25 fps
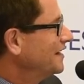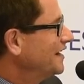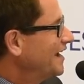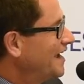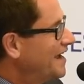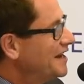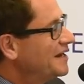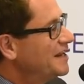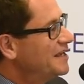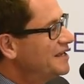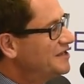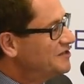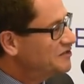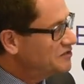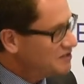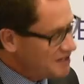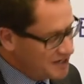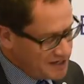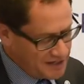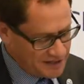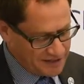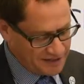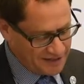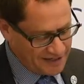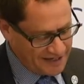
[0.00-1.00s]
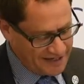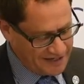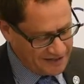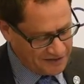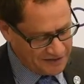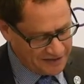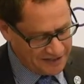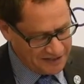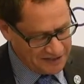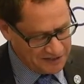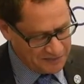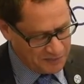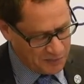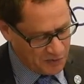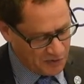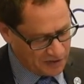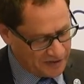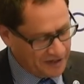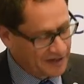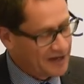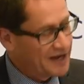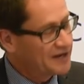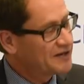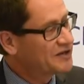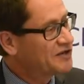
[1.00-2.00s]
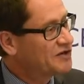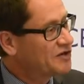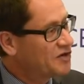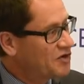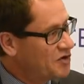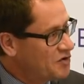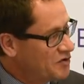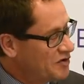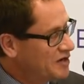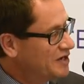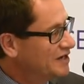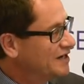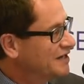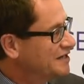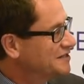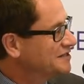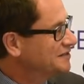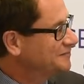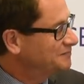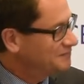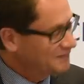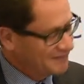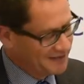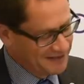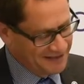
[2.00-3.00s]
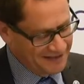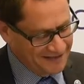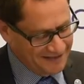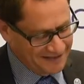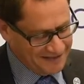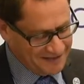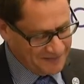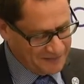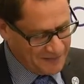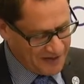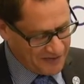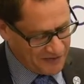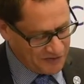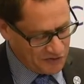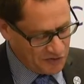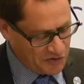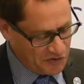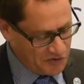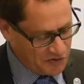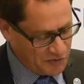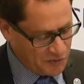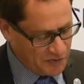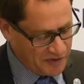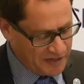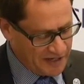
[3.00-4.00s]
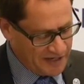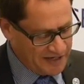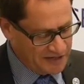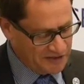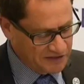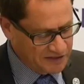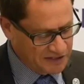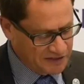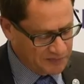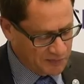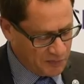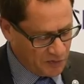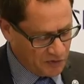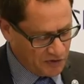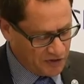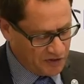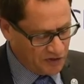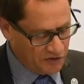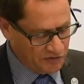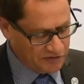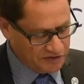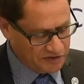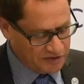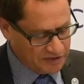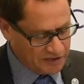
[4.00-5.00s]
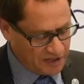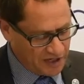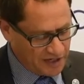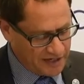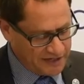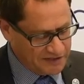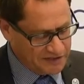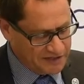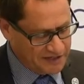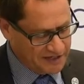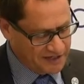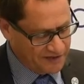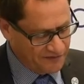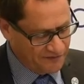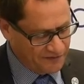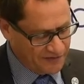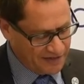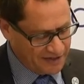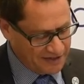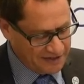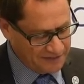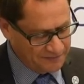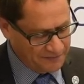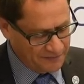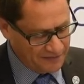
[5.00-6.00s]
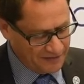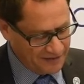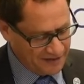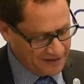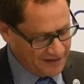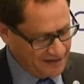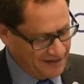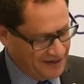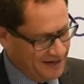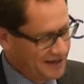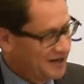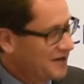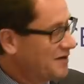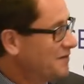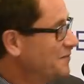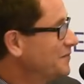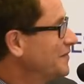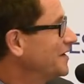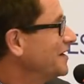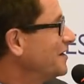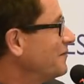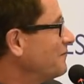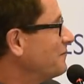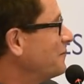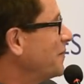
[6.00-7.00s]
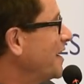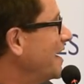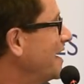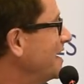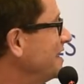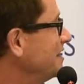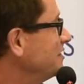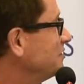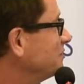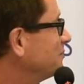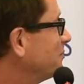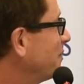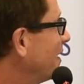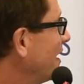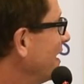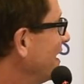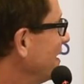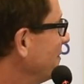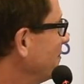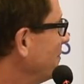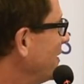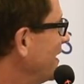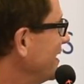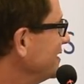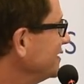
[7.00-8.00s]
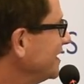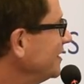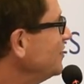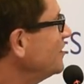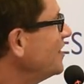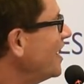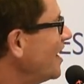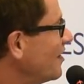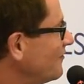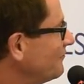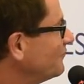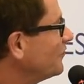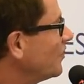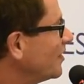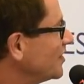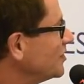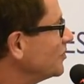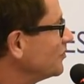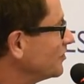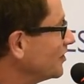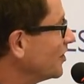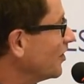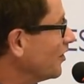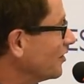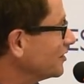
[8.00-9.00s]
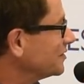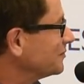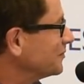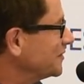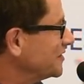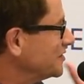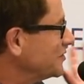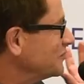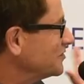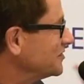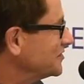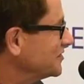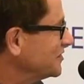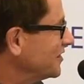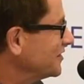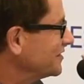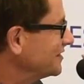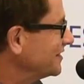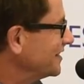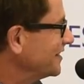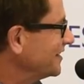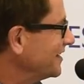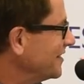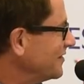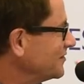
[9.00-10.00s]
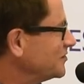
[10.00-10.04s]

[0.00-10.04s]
And he did eat his book. Google it. Matthew Goodwin eats his book on Sky TV, page by page. I don't know how far you got, but you certainly...